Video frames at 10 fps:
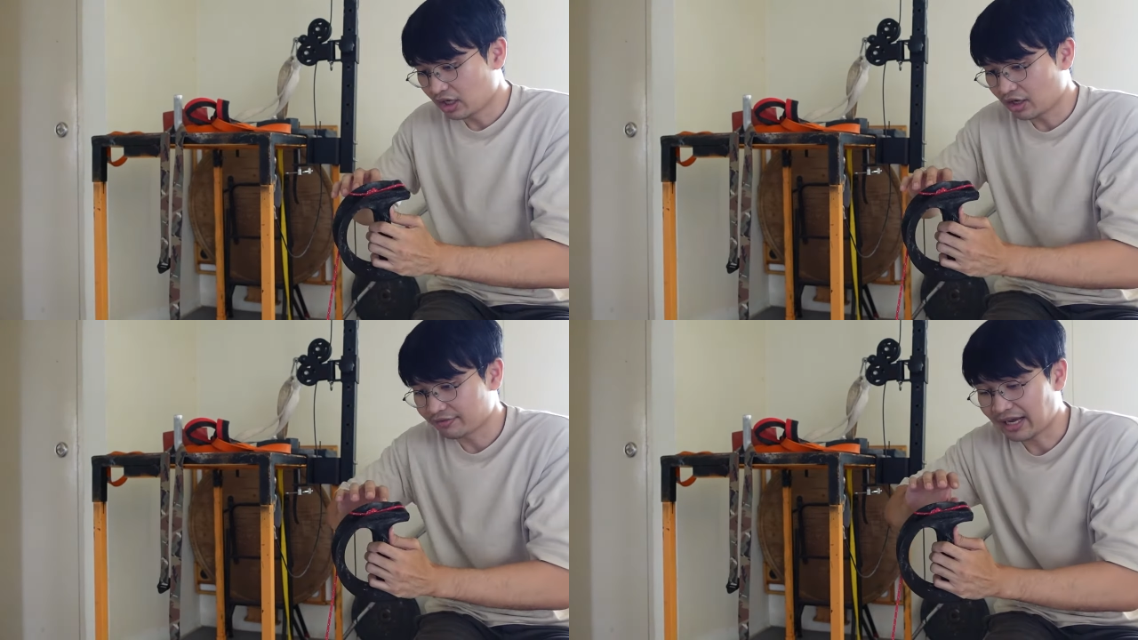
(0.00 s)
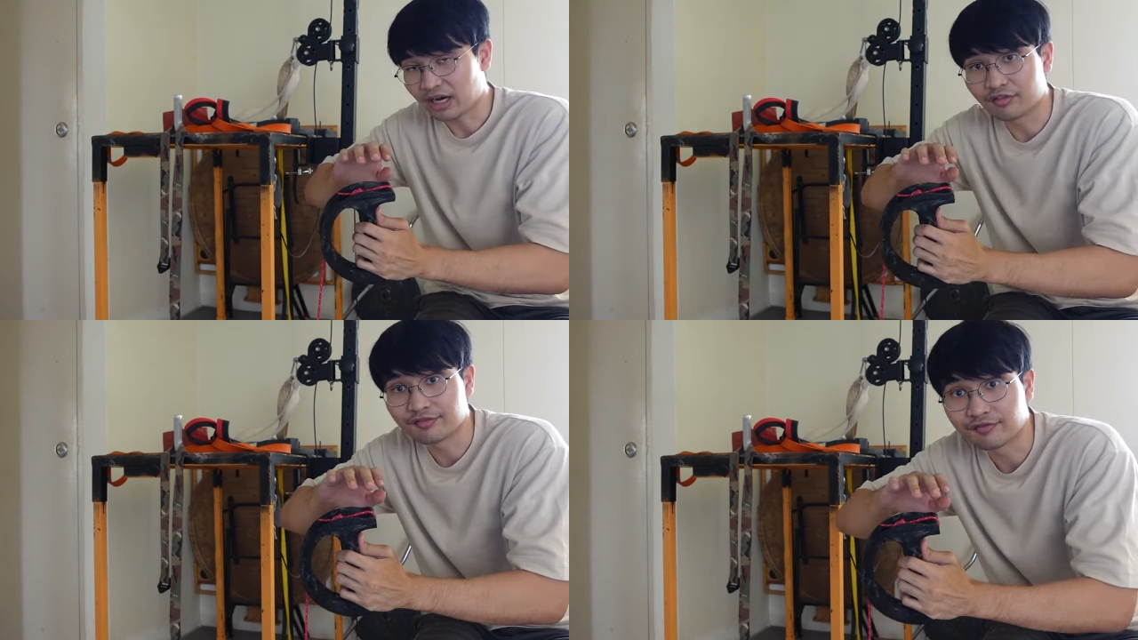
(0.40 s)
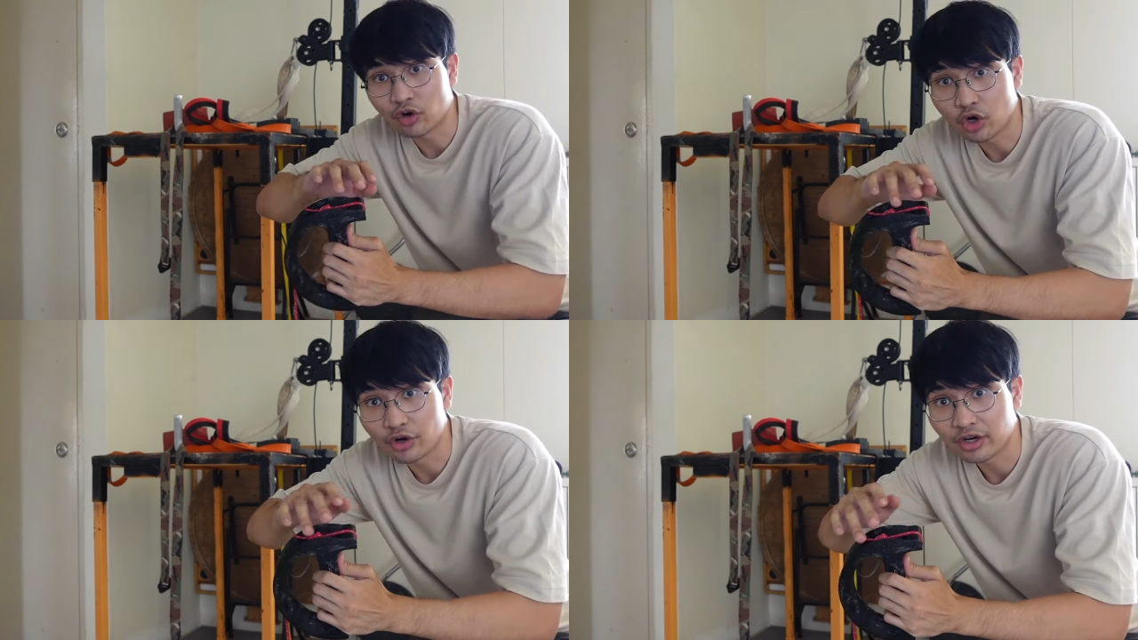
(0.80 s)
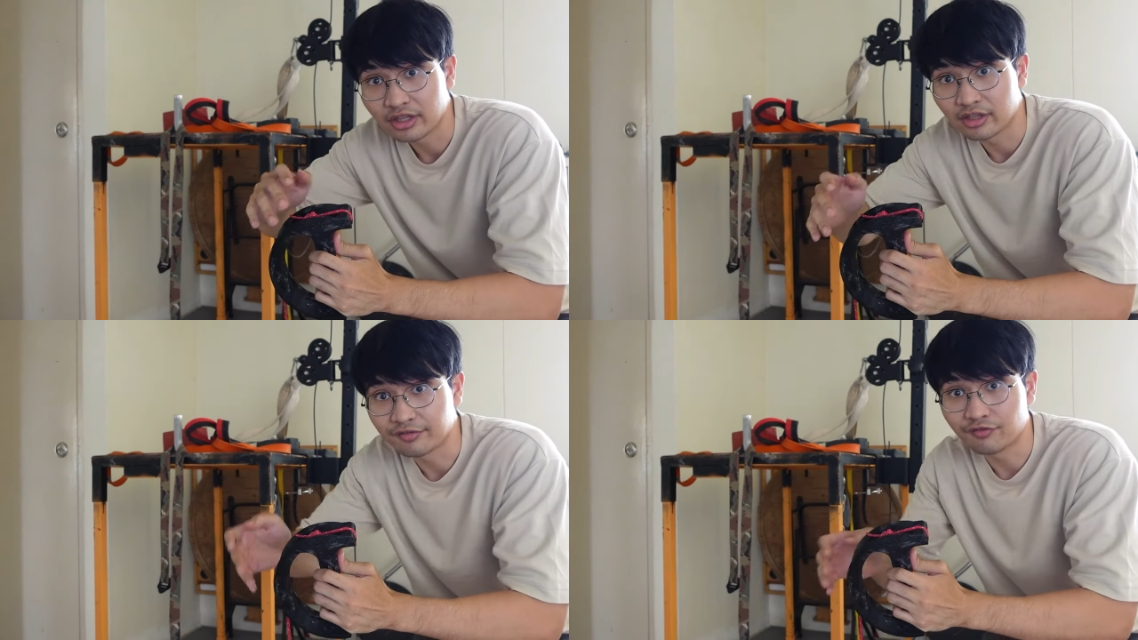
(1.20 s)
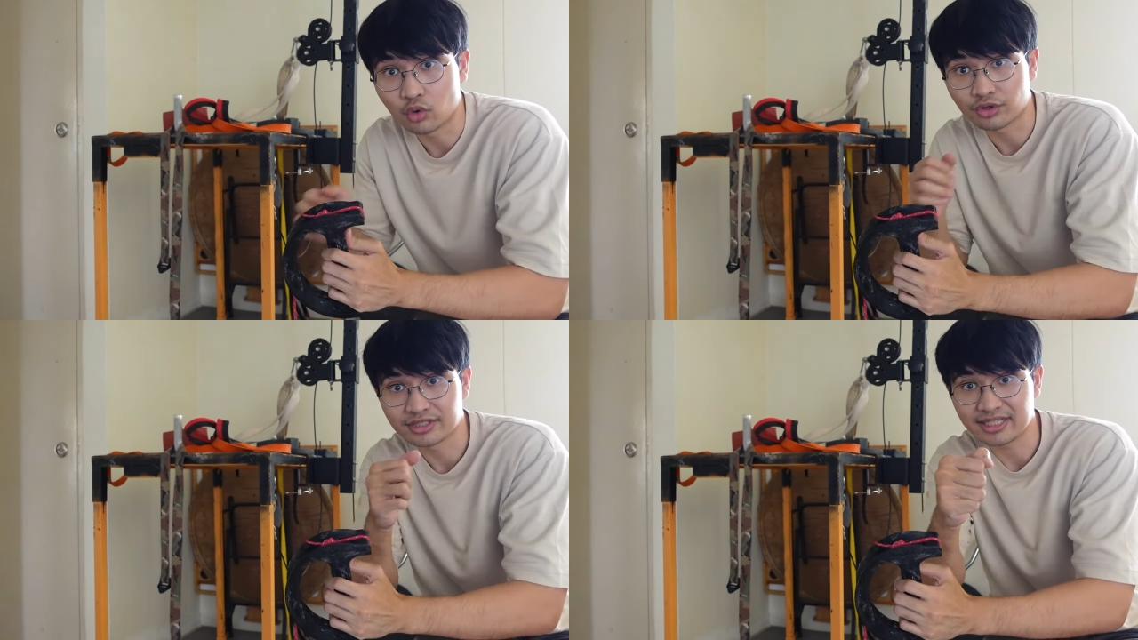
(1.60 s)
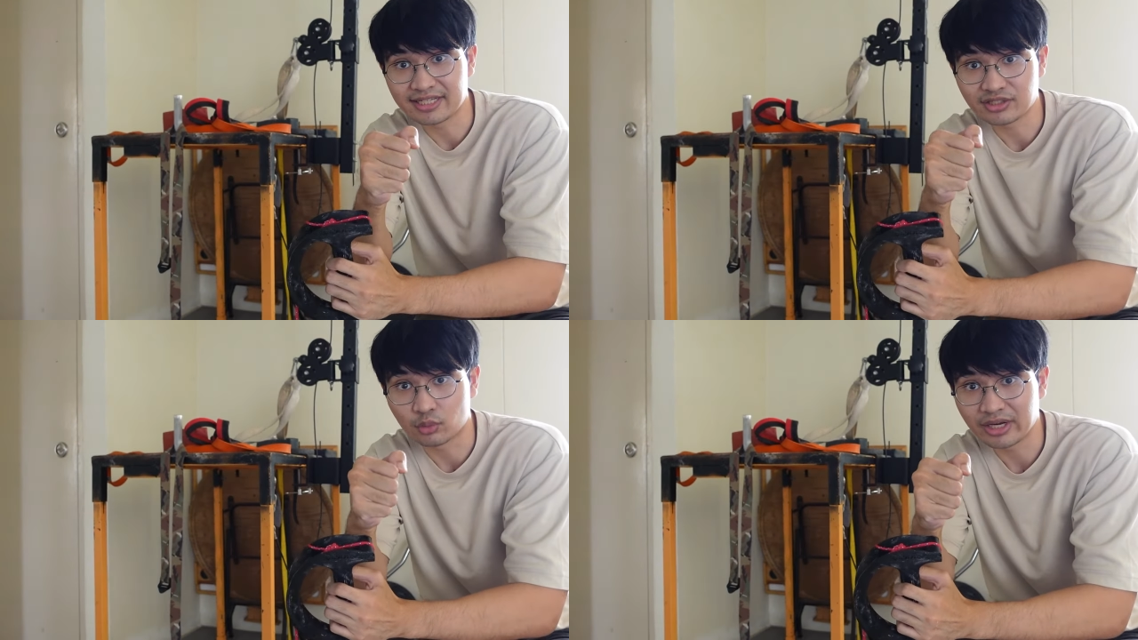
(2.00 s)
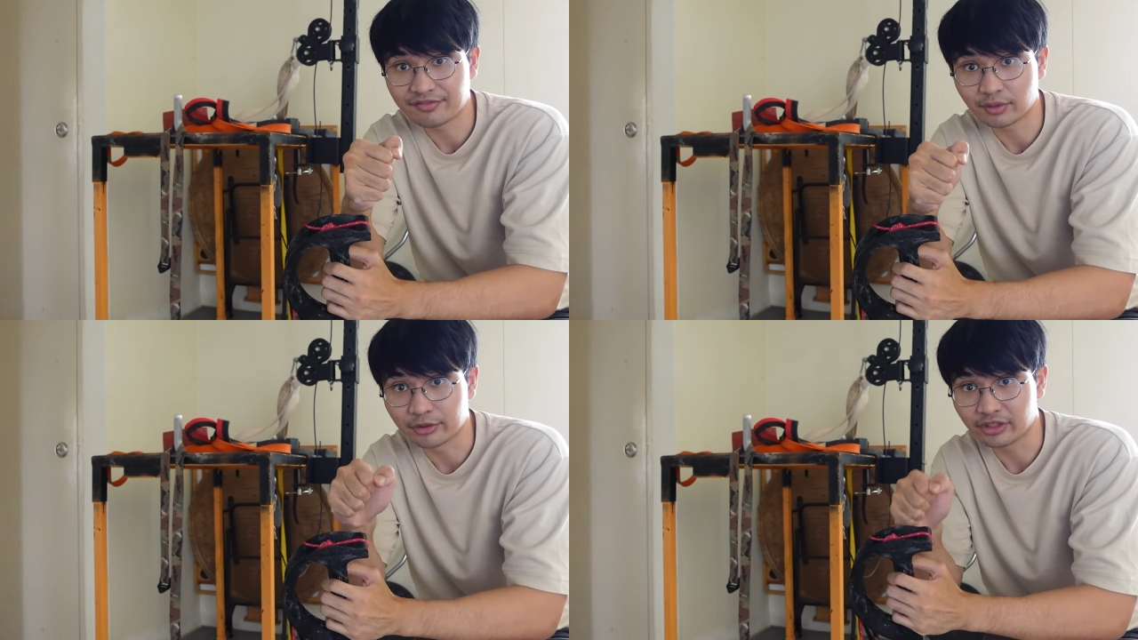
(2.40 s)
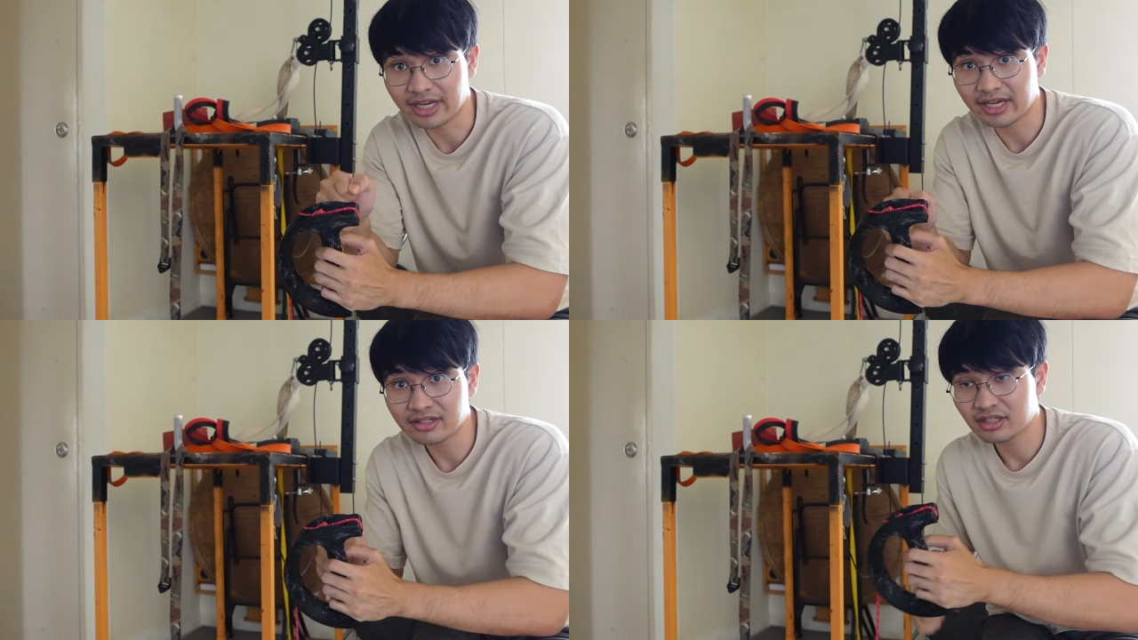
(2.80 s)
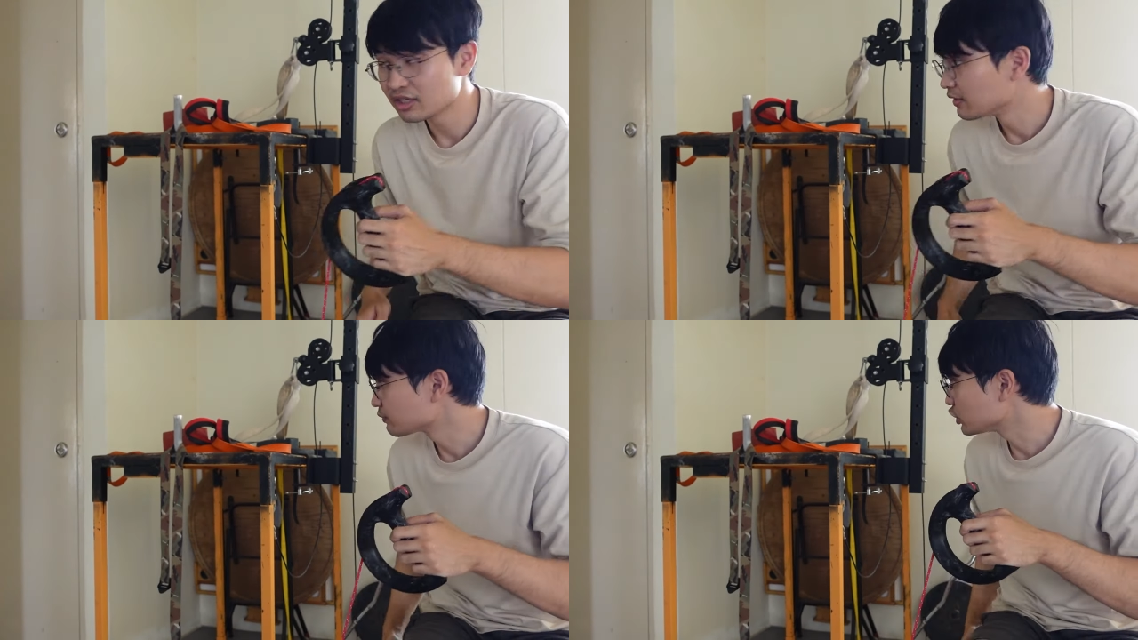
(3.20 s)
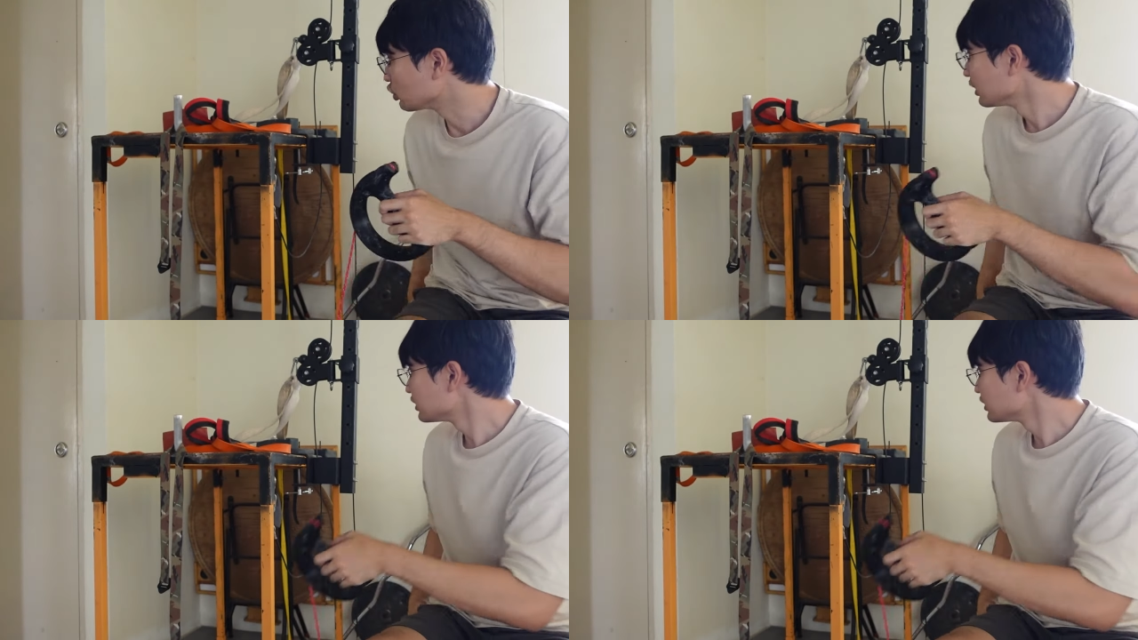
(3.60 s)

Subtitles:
of how far the force is away from your hand. So